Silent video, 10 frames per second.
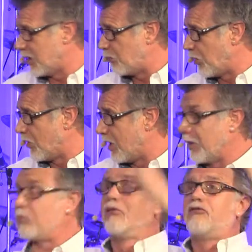poor, the
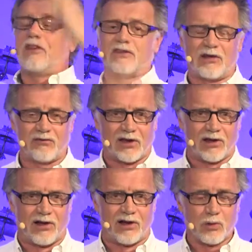provision of the
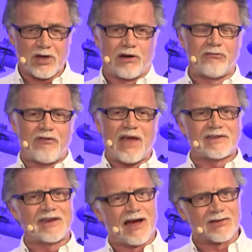Lord. We confess
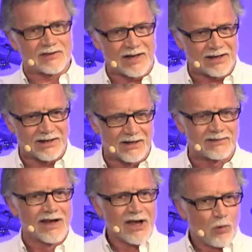in our
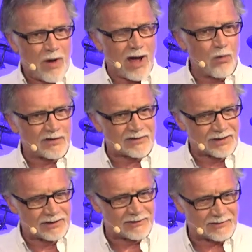sickness, while we're
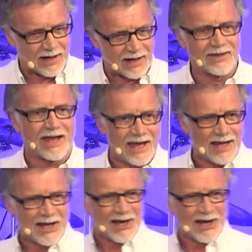still sick, the healing